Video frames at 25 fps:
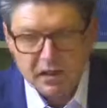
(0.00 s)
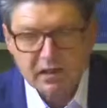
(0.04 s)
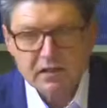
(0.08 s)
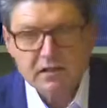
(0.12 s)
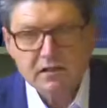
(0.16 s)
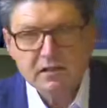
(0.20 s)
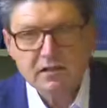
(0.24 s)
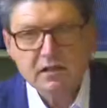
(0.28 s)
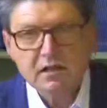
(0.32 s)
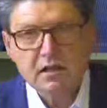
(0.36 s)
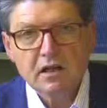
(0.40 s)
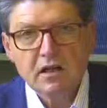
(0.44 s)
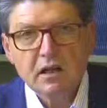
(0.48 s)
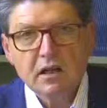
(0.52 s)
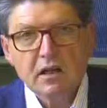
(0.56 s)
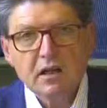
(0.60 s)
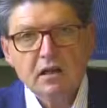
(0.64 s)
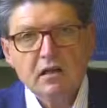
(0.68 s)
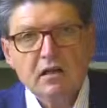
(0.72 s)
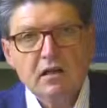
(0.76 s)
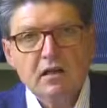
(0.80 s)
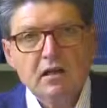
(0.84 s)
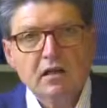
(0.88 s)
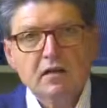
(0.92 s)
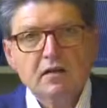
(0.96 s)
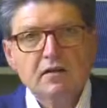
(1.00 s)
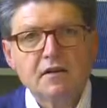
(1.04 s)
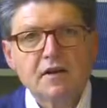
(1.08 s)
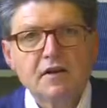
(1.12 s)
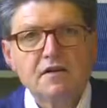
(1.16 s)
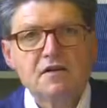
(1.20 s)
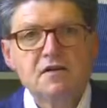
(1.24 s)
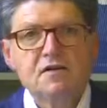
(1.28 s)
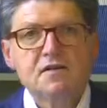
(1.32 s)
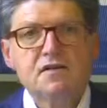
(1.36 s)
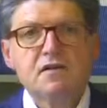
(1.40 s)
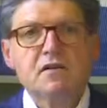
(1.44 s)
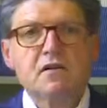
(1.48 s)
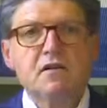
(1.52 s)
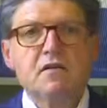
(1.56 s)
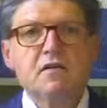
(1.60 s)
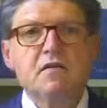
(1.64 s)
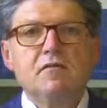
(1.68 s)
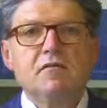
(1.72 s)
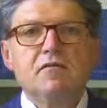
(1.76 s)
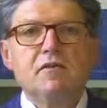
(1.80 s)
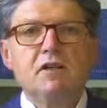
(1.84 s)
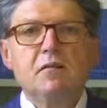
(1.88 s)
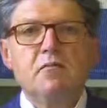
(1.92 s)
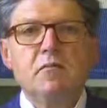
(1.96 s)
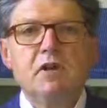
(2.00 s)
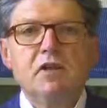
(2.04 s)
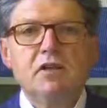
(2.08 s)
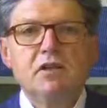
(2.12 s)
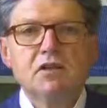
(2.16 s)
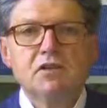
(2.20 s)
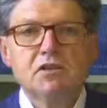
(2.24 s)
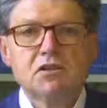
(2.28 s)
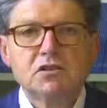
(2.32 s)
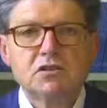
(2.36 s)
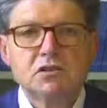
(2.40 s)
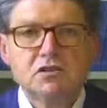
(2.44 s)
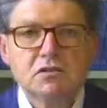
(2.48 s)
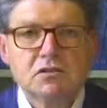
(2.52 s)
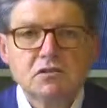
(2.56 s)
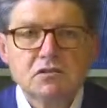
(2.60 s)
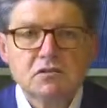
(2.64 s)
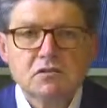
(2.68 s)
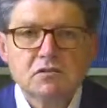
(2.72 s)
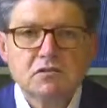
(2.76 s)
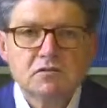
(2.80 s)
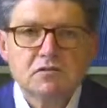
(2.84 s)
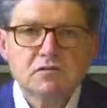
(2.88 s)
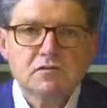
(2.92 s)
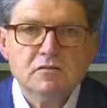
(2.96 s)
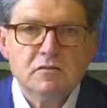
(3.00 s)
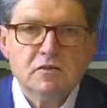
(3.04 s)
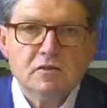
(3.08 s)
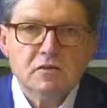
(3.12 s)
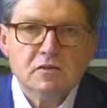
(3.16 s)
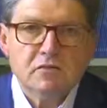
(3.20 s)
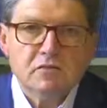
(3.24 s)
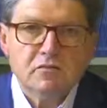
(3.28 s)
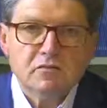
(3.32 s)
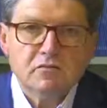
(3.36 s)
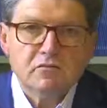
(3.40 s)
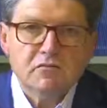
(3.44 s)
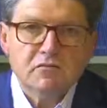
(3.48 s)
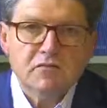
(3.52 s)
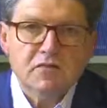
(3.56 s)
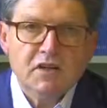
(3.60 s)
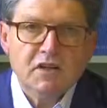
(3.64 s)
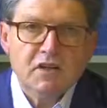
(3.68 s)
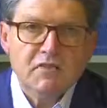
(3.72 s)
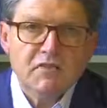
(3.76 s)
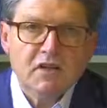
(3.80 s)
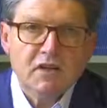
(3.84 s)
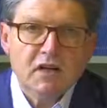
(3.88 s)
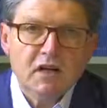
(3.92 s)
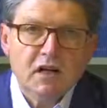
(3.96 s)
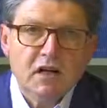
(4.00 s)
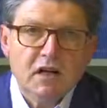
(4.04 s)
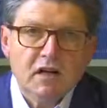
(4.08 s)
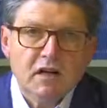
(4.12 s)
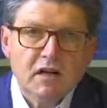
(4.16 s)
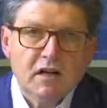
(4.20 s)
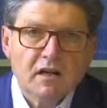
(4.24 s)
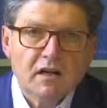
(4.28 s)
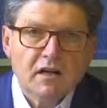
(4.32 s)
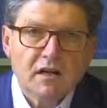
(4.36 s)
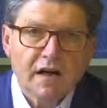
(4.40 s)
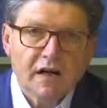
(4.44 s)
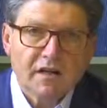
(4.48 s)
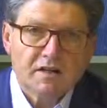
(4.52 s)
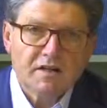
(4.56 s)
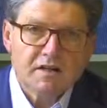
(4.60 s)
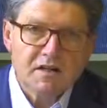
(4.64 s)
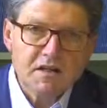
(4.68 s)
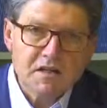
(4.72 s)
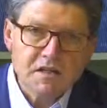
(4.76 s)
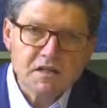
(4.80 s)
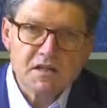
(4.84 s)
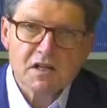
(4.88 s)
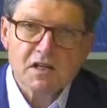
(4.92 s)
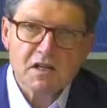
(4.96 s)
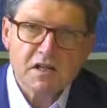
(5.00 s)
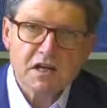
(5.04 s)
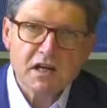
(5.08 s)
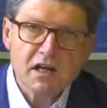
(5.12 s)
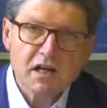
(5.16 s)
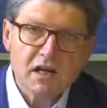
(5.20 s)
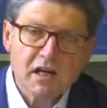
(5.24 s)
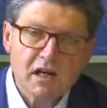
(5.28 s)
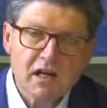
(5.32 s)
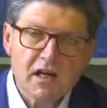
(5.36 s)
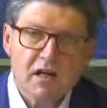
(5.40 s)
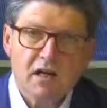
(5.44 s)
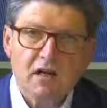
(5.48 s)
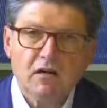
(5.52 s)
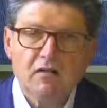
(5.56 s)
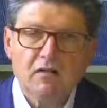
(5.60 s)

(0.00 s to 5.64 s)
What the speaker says: An awful lot is wrong with that. What is mostly wrong with that is that we people,